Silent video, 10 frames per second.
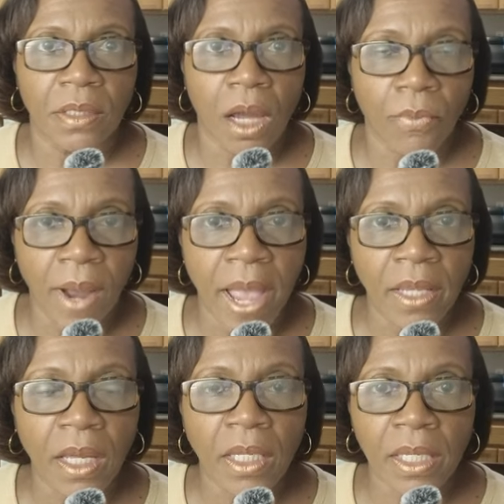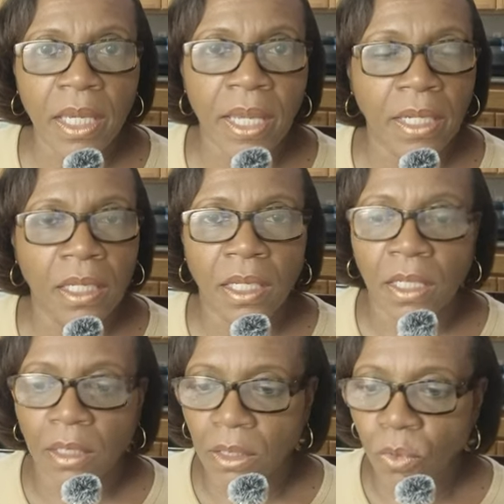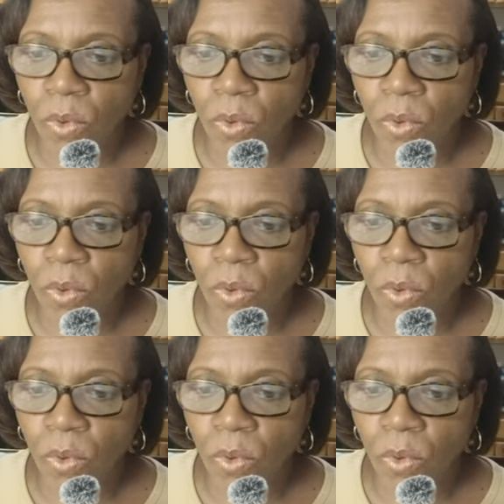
All right? Again, the